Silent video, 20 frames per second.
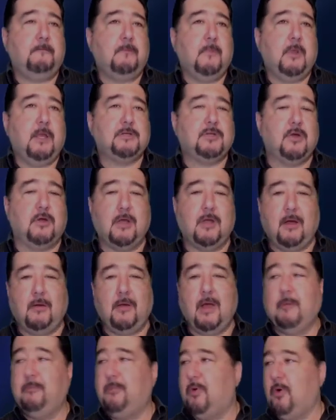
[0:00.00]
And so
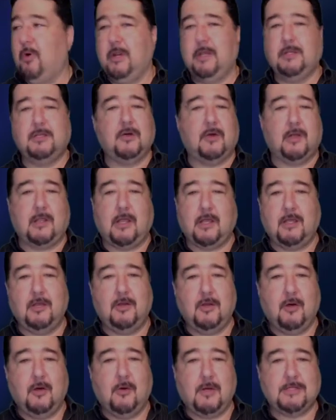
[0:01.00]
I'm pointing to it like you
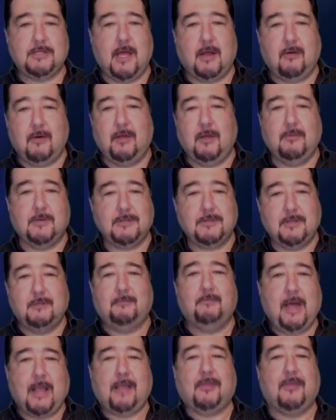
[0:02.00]
know where it's at, right? But
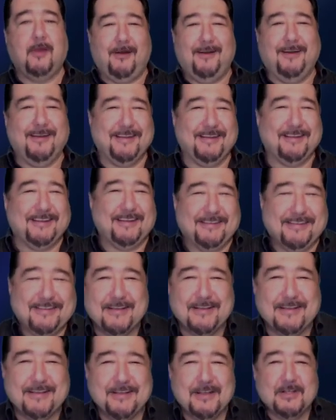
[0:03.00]
back there.
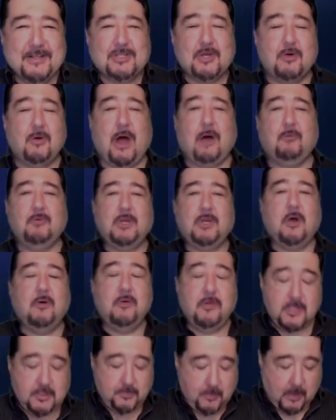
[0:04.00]
So I would go to
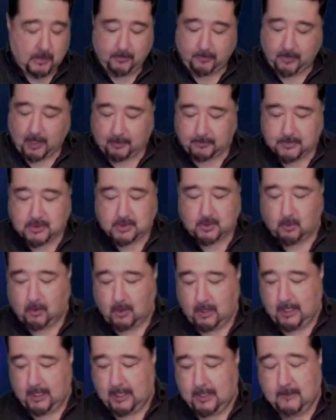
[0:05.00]
this mom and pop
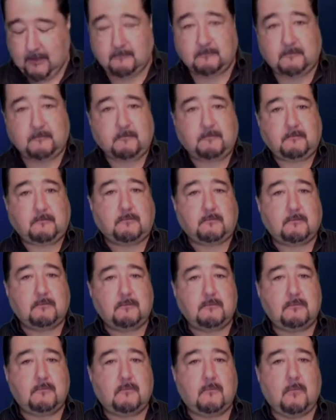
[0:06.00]
store and
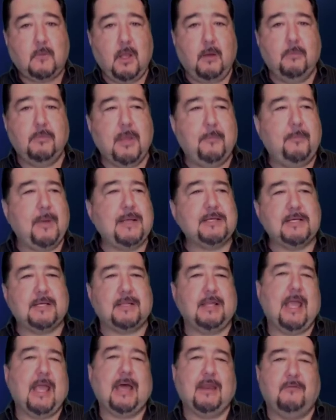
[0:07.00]
they
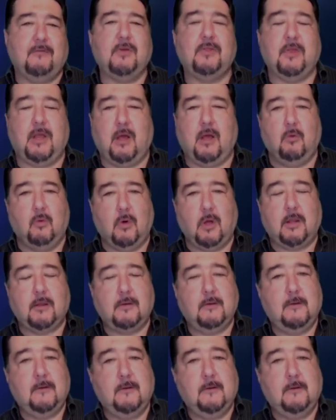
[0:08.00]
basically had everything I wanted.